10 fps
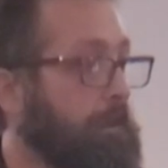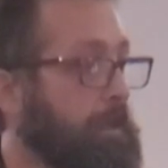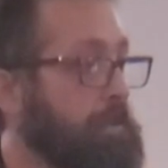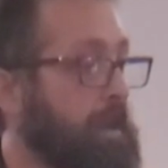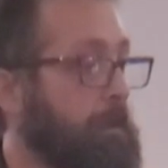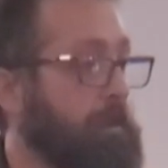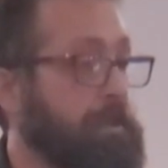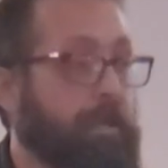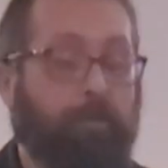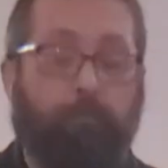each time we
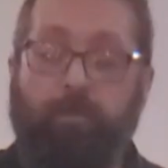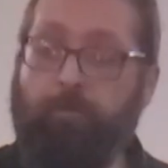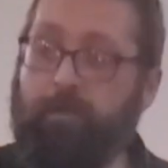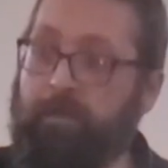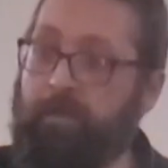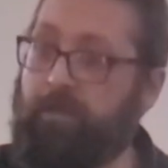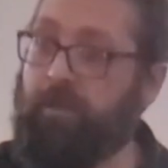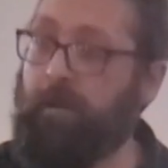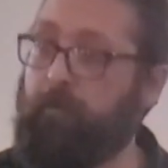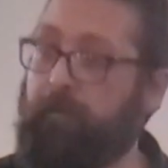take communion, each
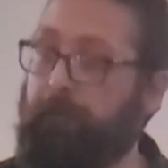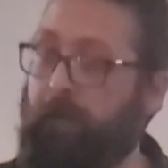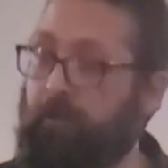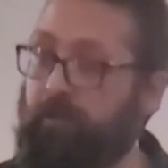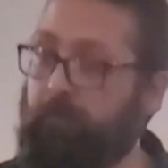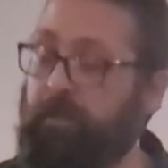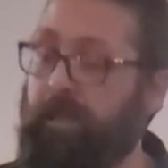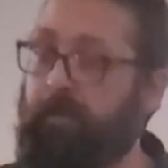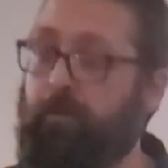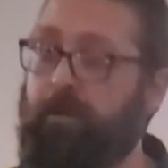time we fellowship
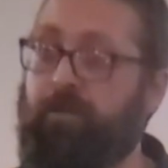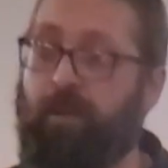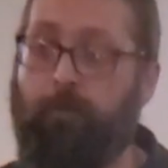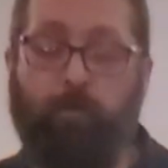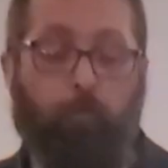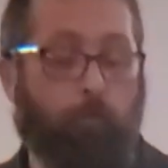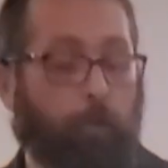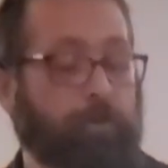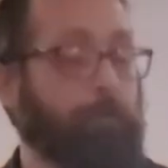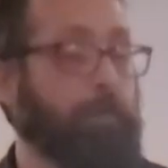together, each time we
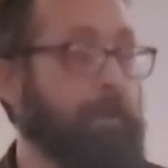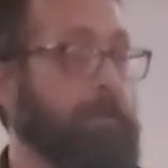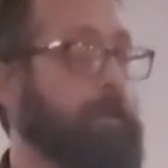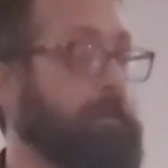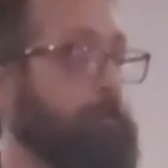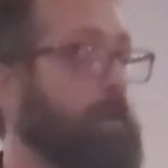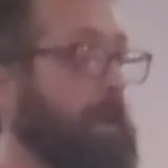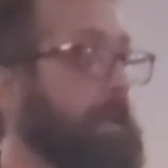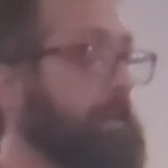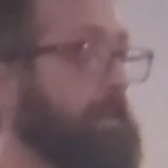worship in this
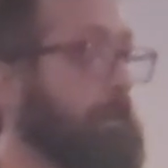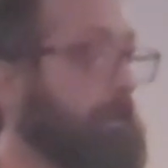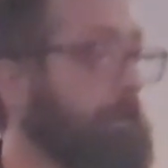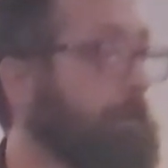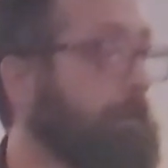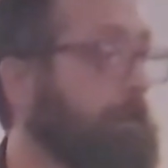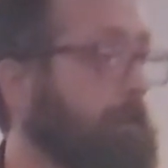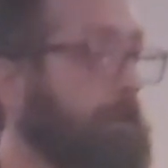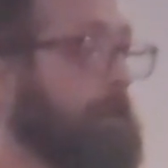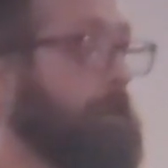place,
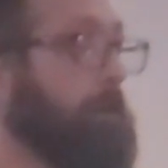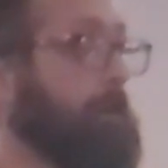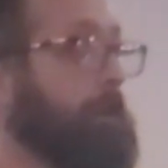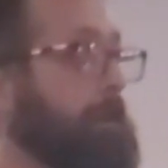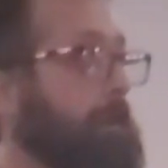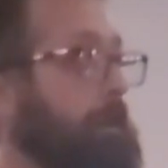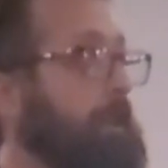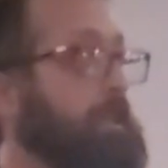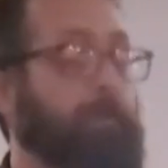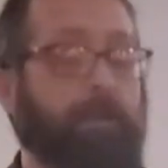
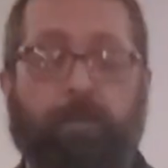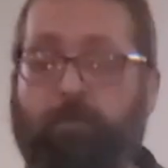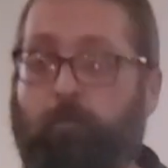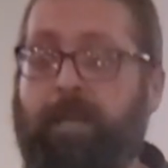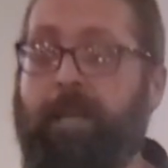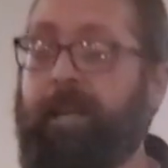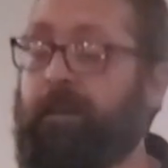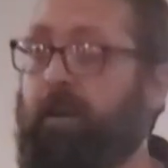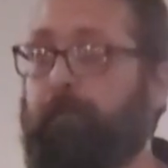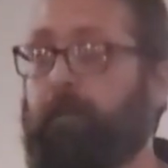it is because we
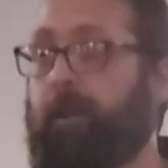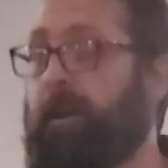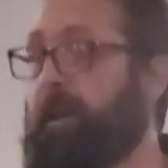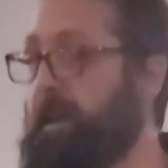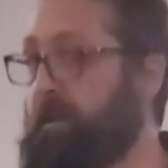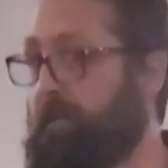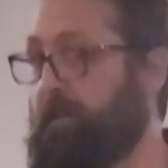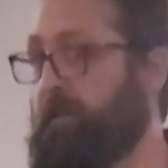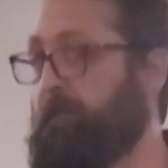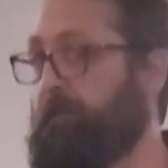can't offer God anything,